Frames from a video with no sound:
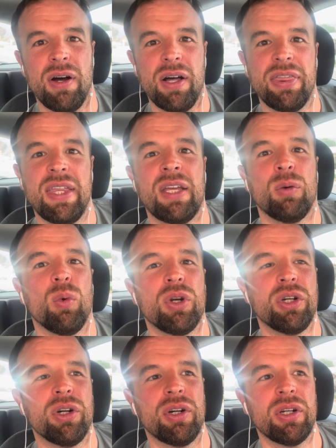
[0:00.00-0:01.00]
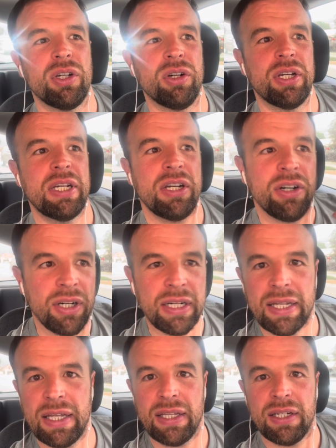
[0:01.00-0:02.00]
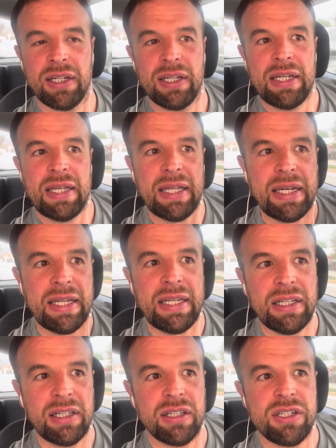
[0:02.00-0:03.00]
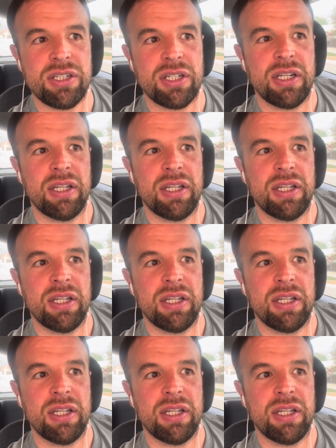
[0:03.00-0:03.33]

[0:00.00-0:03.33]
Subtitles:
thing where you're hearing it in English.